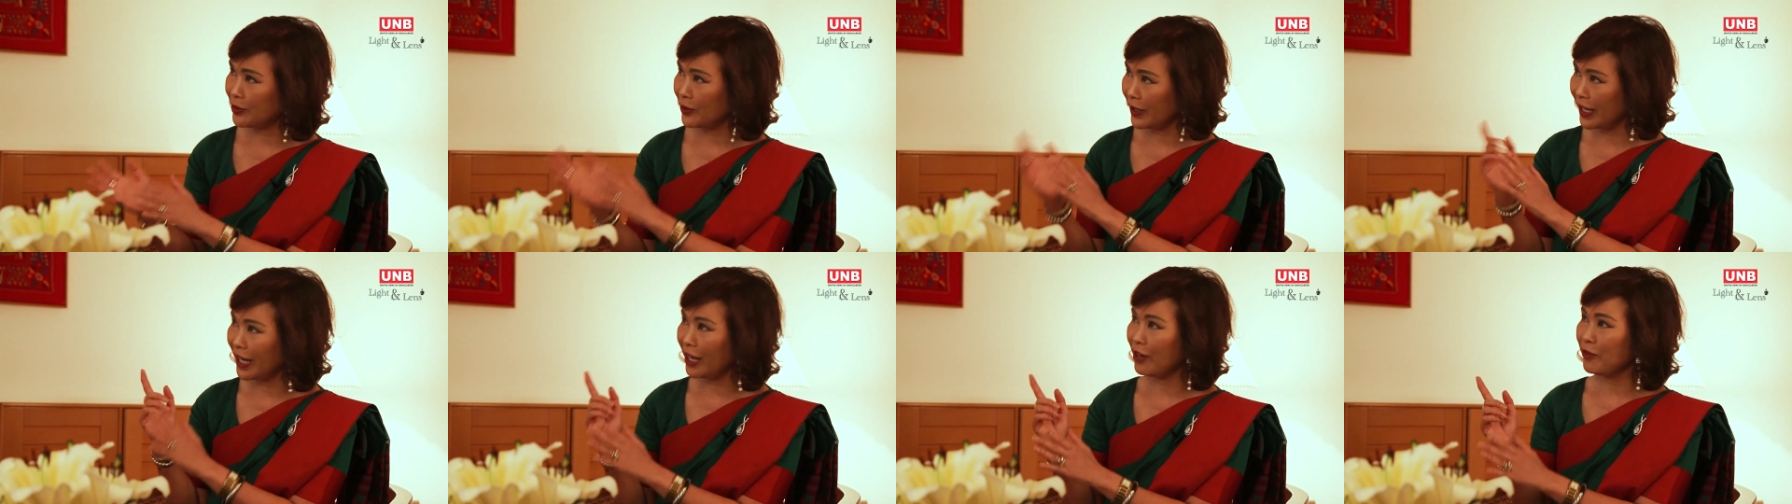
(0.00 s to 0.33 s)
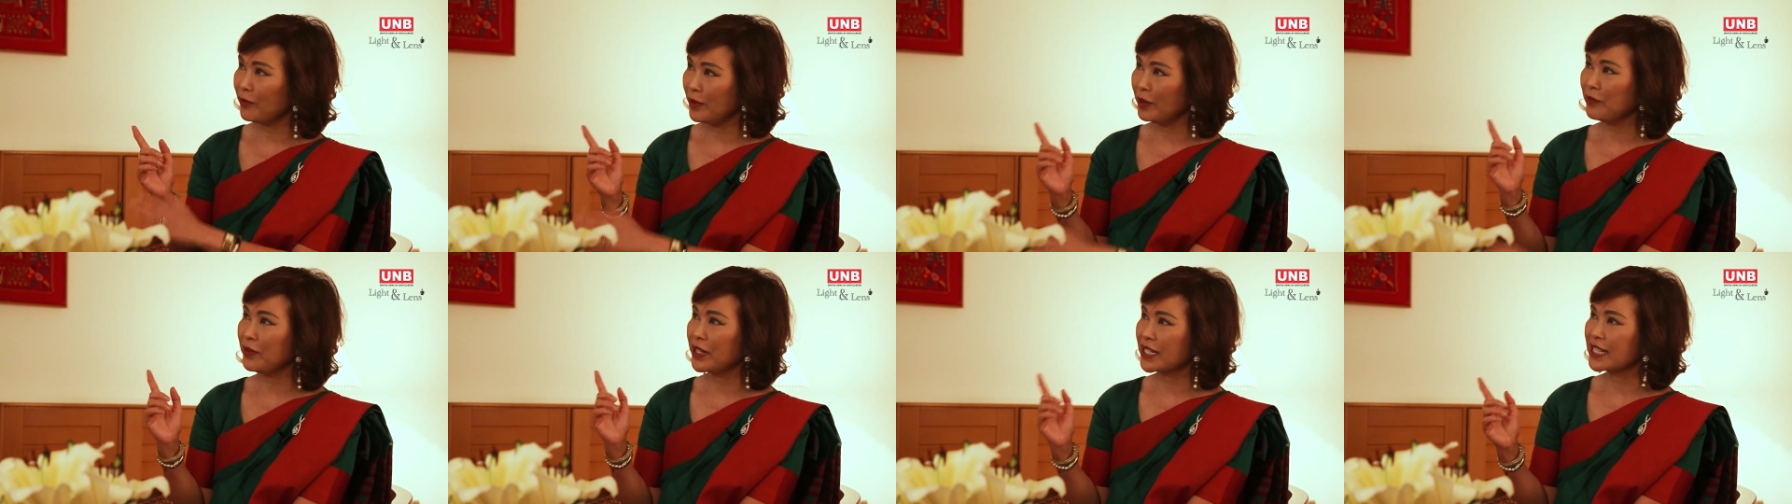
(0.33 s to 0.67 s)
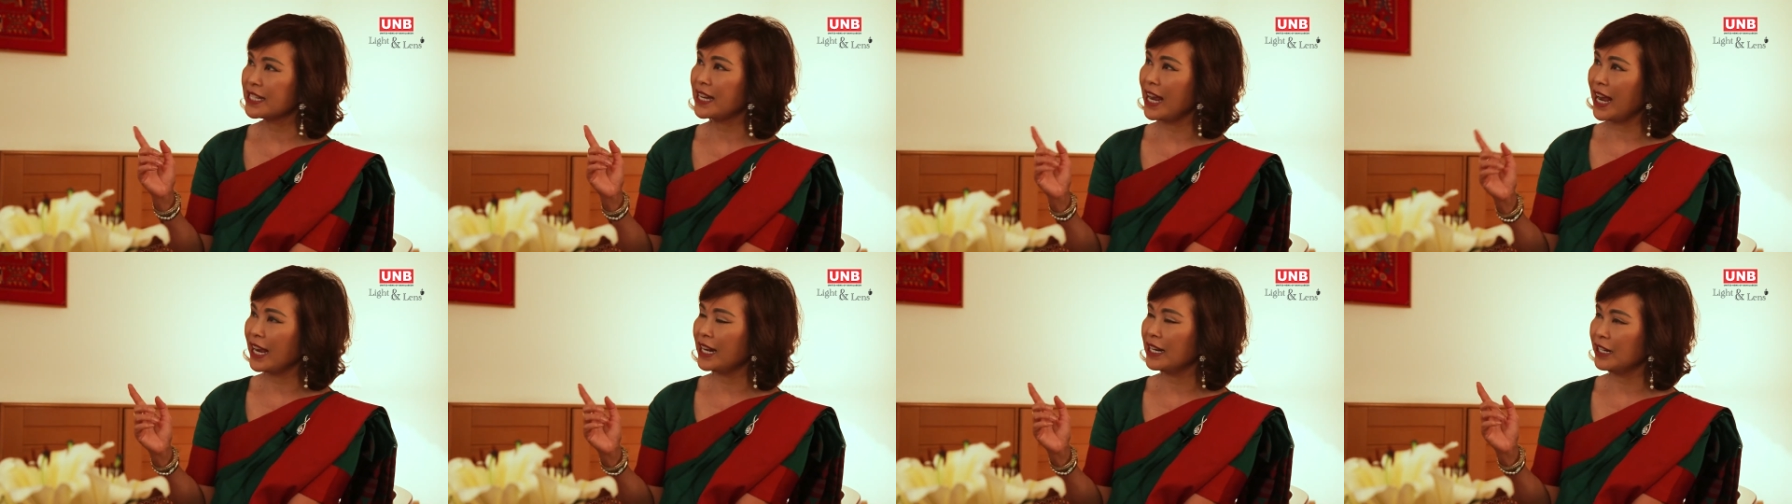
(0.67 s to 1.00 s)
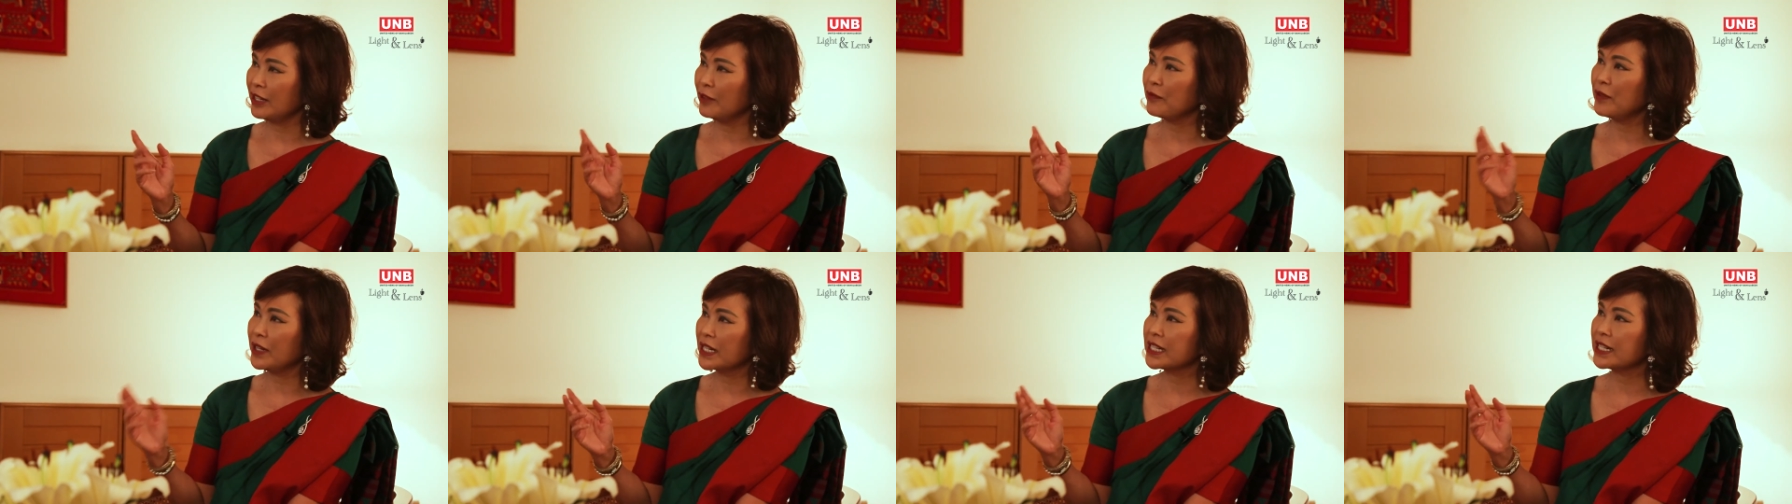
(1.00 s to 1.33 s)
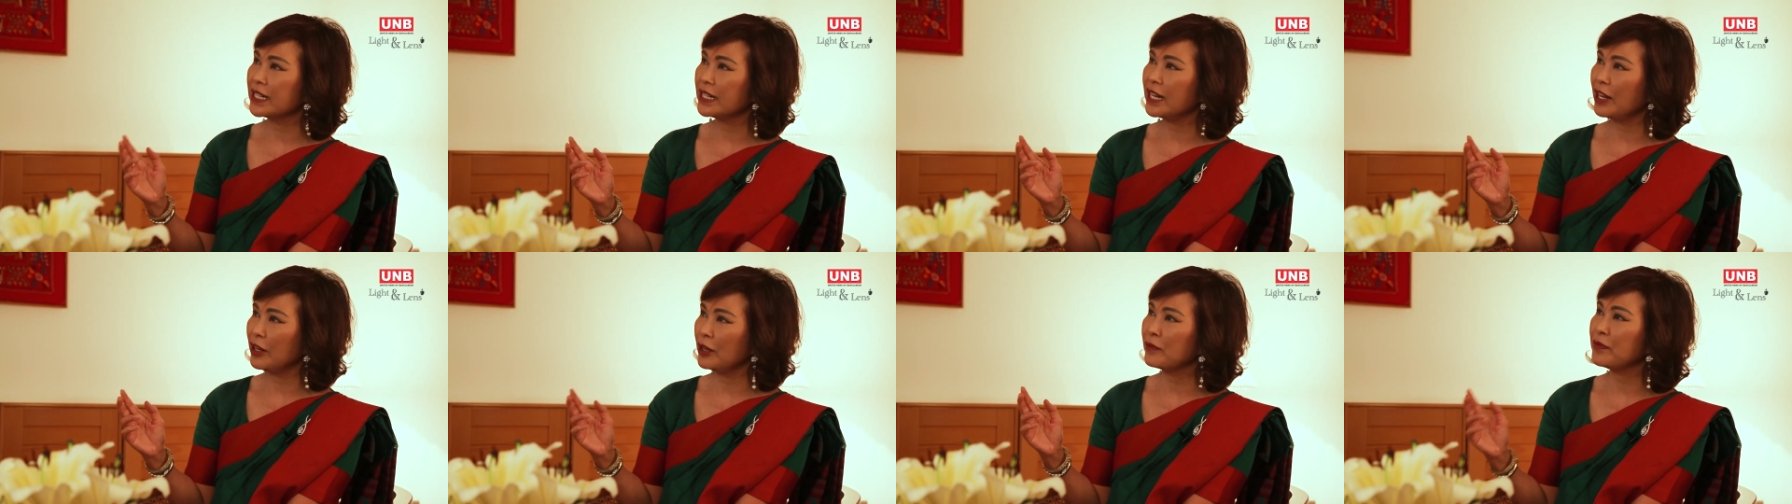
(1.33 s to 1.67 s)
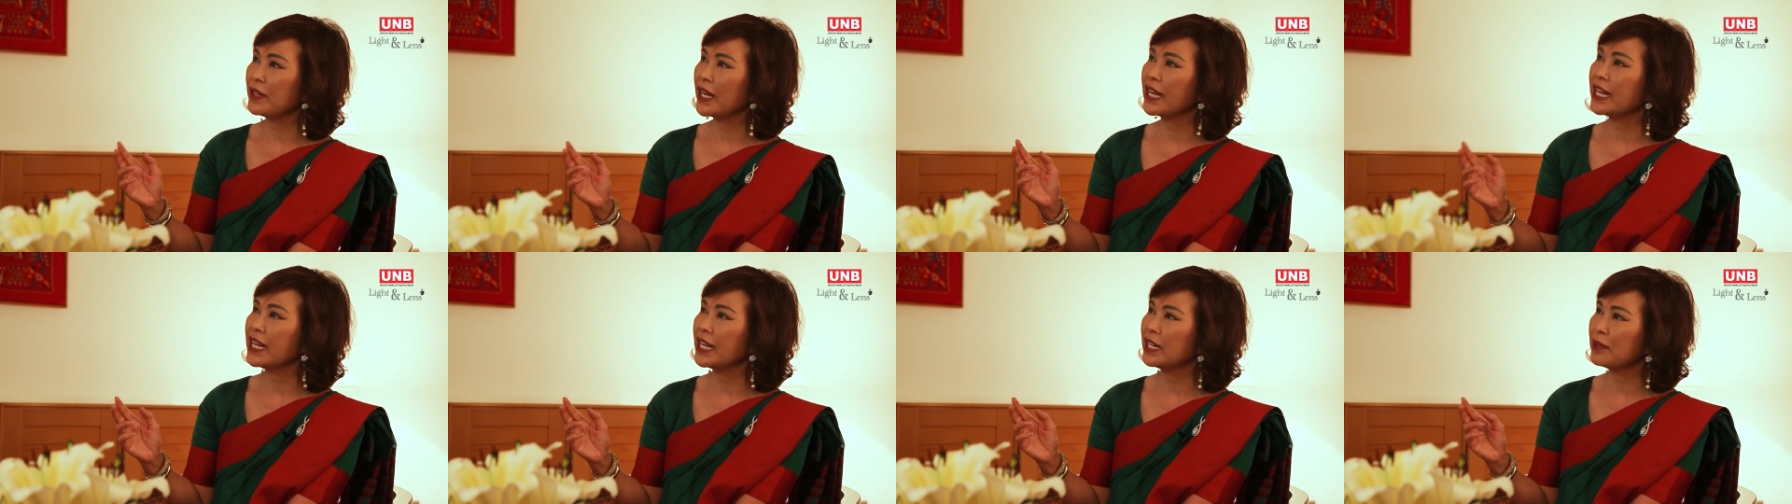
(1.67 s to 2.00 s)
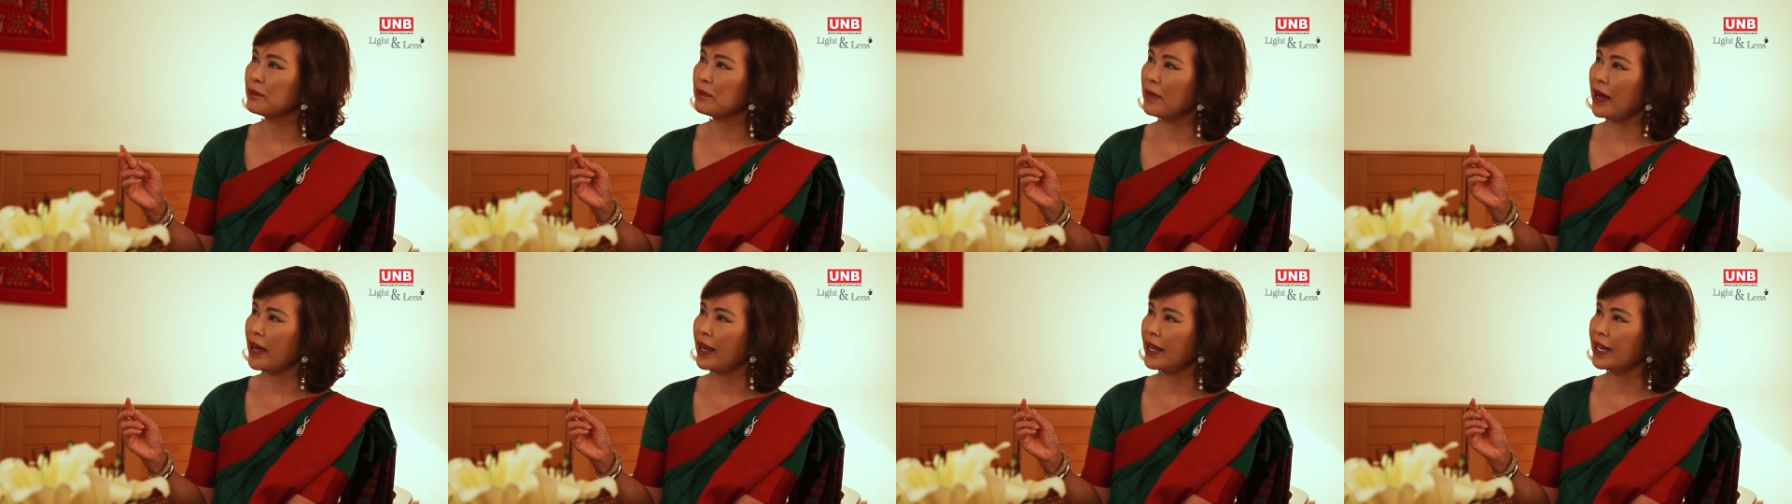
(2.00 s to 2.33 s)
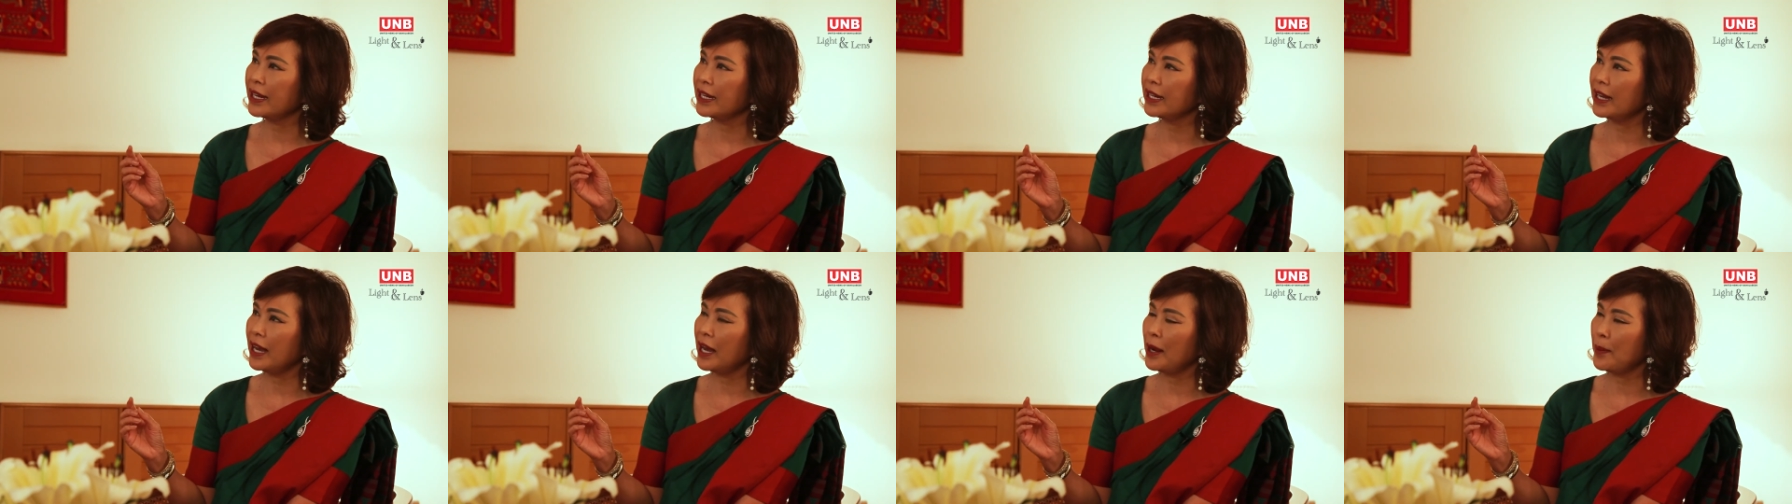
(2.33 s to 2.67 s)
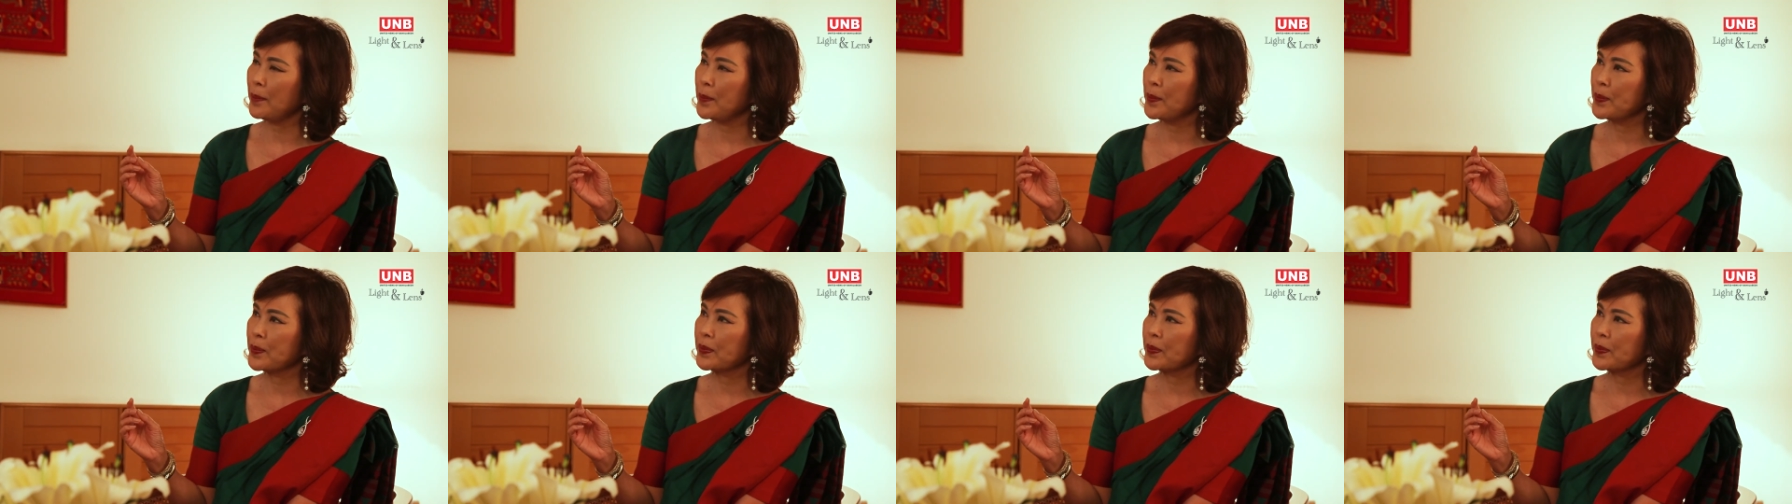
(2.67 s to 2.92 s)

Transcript: Okay, if they're hit by